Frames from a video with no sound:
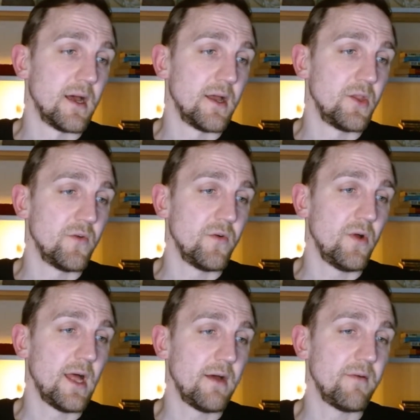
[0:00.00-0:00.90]
you
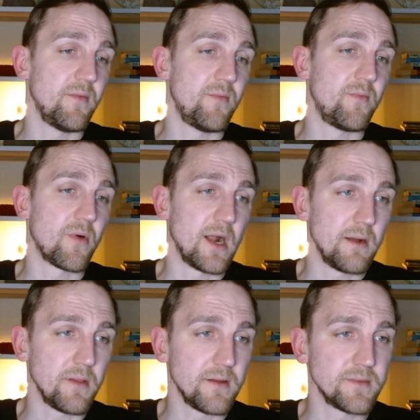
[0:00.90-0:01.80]
will have a
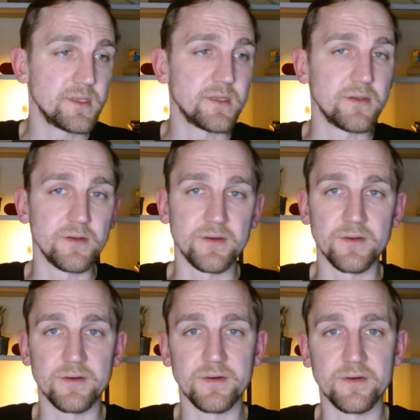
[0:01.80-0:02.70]
problems
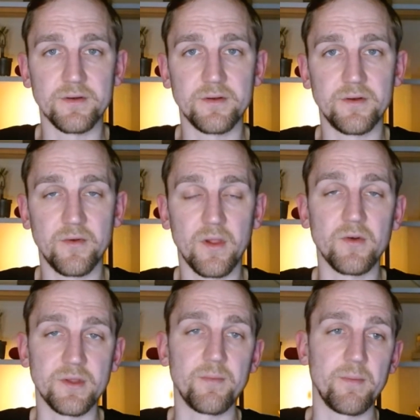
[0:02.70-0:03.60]
to
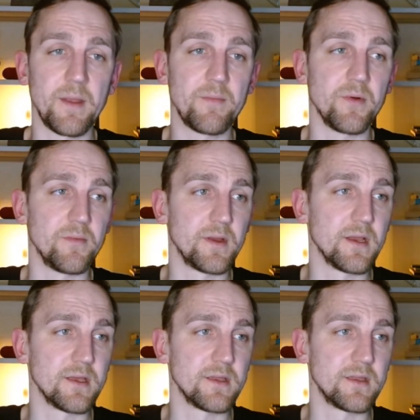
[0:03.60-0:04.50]
close the people,
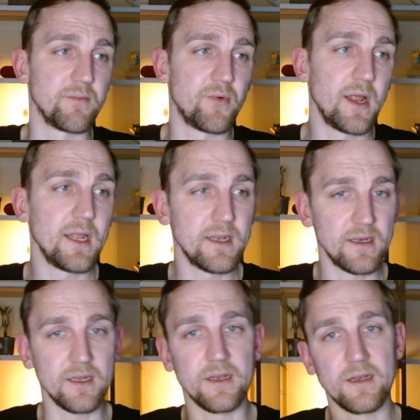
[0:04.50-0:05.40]
because the
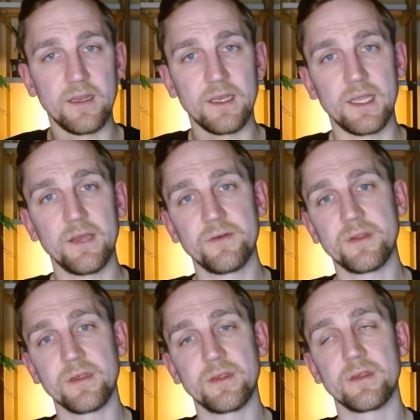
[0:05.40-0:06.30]
brand it
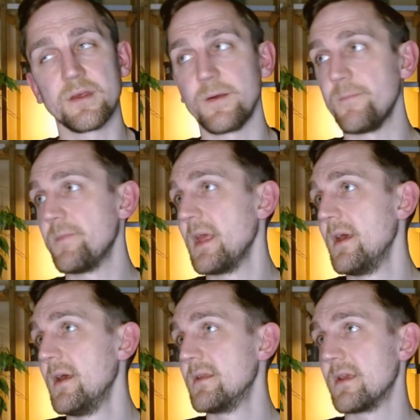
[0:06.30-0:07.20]
gives this
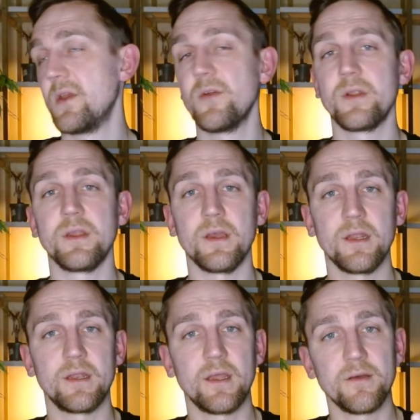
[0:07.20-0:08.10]
security,
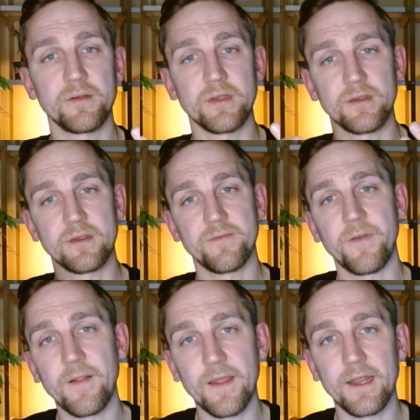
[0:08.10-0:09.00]
it gives this
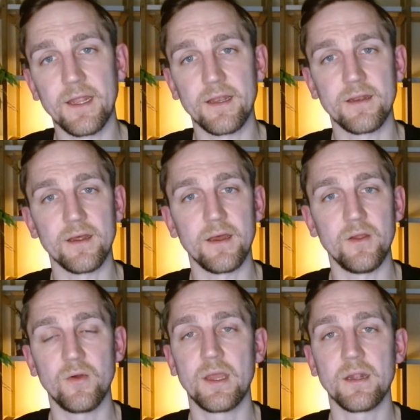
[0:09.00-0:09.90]
feeling that you